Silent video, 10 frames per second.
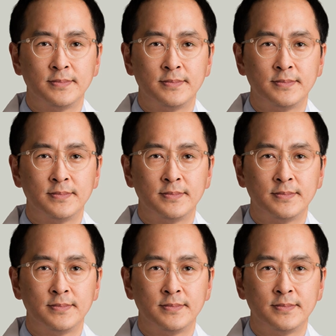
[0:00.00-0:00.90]

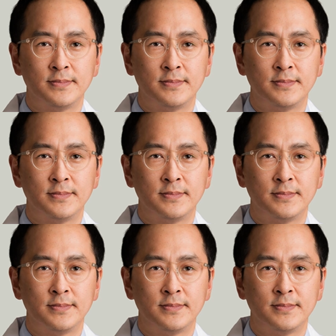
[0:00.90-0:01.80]

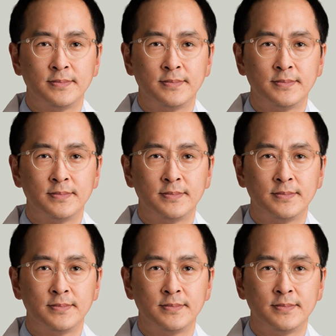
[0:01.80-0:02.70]

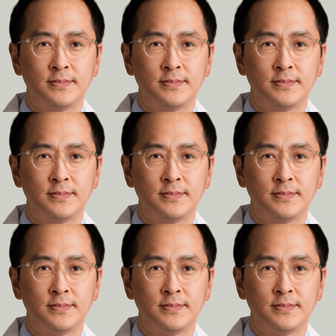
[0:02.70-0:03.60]

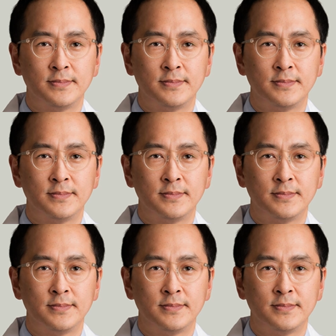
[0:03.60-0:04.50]

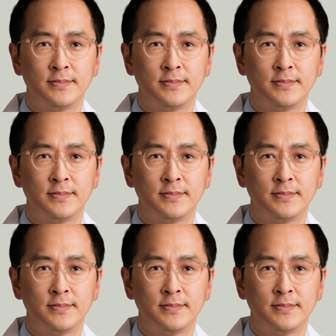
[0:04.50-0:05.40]

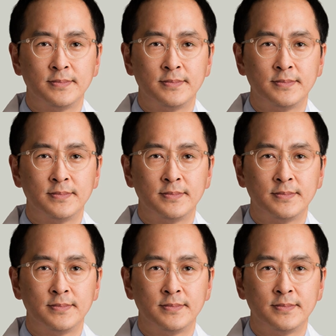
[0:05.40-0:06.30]

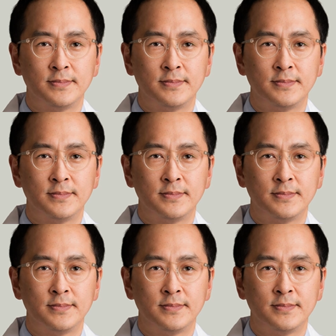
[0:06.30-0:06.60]
[no speech]